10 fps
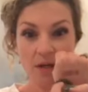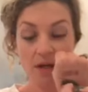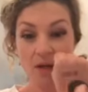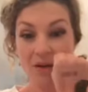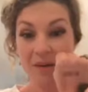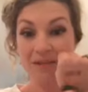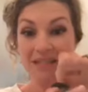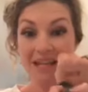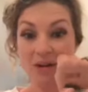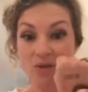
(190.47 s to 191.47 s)
Okay, but
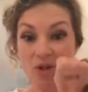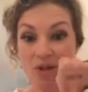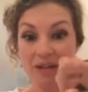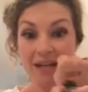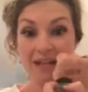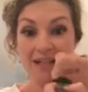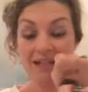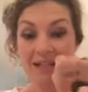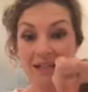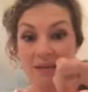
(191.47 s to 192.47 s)
see how dark that
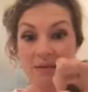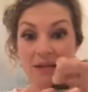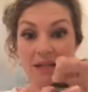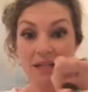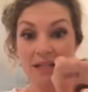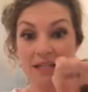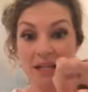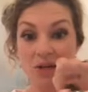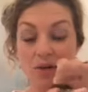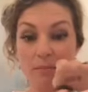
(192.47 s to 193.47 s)
is in the
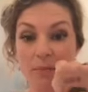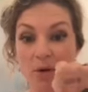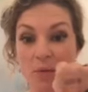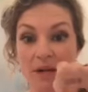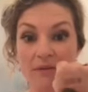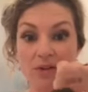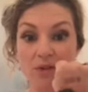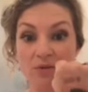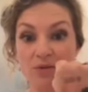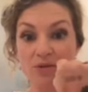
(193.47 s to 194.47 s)
container? But whenever you
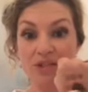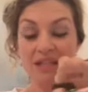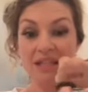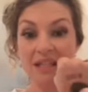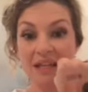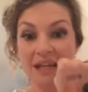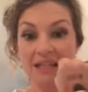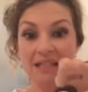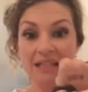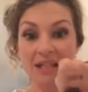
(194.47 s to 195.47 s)
do just a
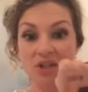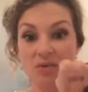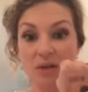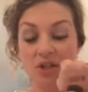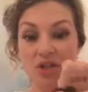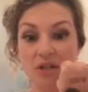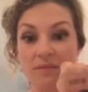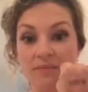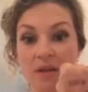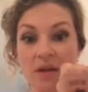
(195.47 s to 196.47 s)
light
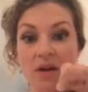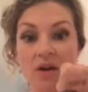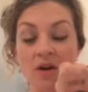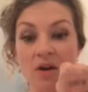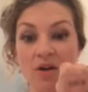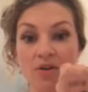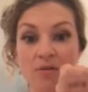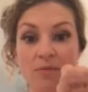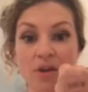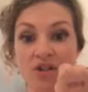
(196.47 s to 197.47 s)
saturation on your
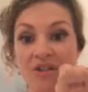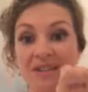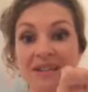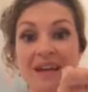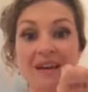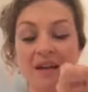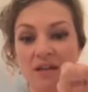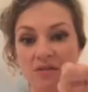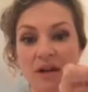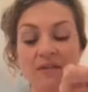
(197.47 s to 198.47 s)
brush, this is a
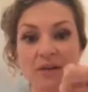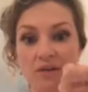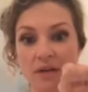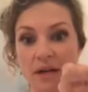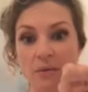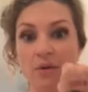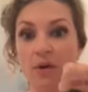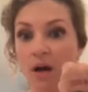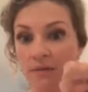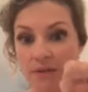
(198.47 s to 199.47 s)
little heavier than I would
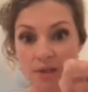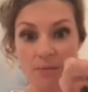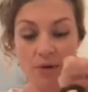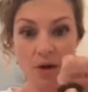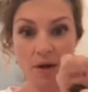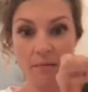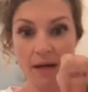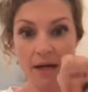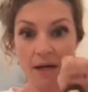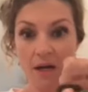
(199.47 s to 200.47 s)
obviously put on
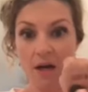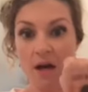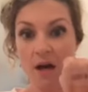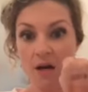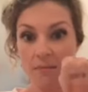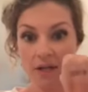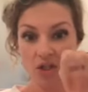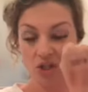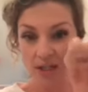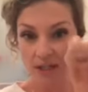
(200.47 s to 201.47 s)
my
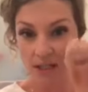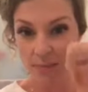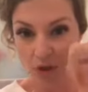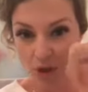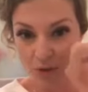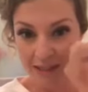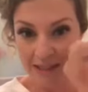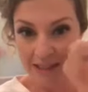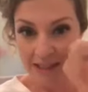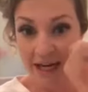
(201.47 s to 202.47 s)
cheeks, but you can
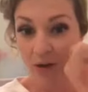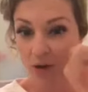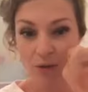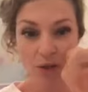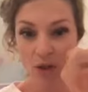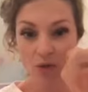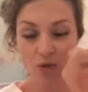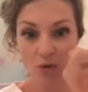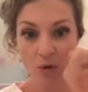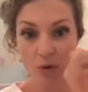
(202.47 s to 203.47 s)
see how you can
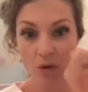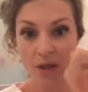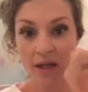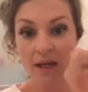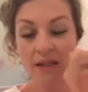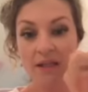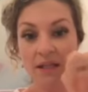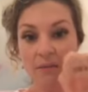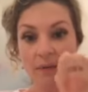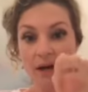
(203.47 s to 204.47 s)
control the
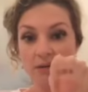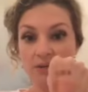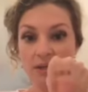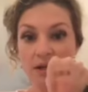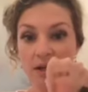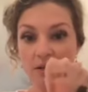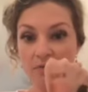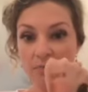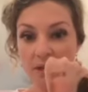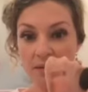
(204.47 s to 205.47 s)
amount
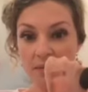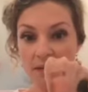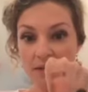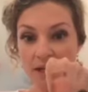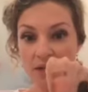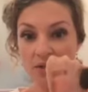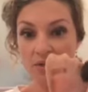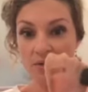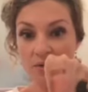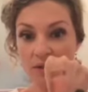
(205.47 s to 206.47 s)
of pigment that you